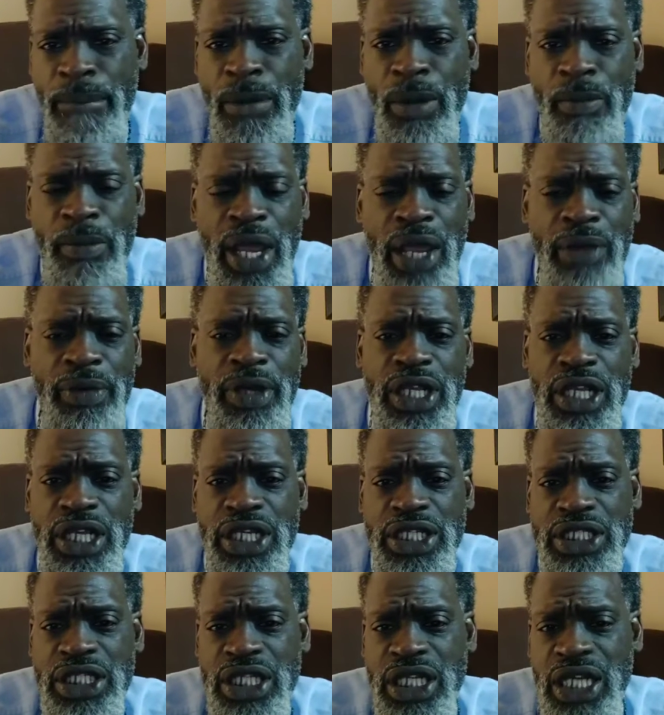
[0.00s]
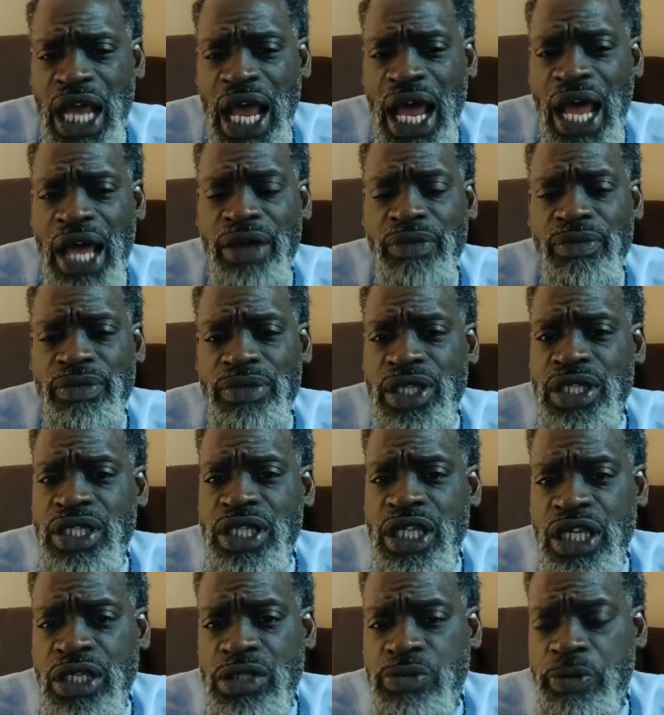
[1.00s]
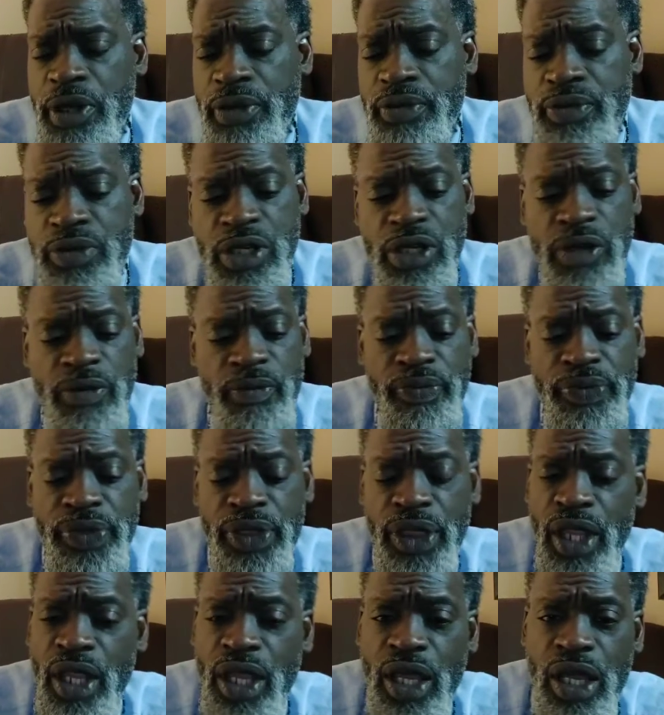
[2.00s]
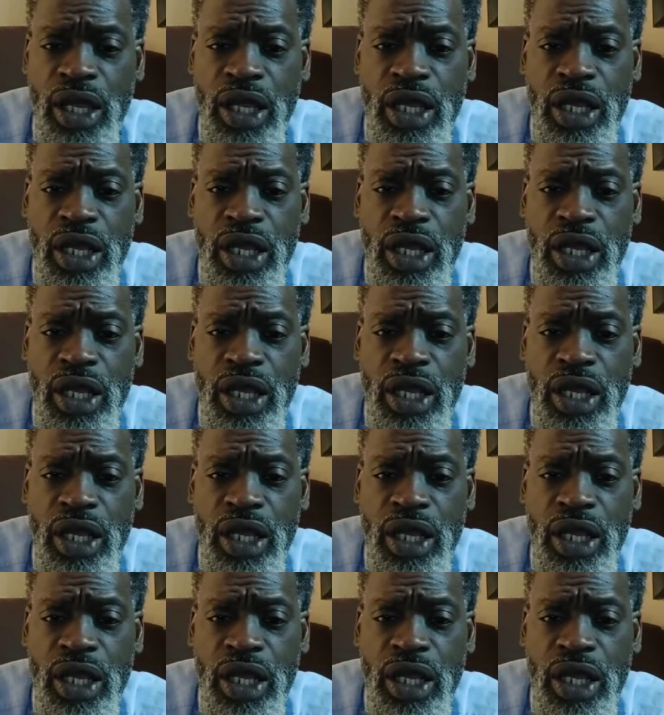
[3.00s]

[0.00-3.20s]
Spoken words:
Baby, listen. These people. Yeah, you need more.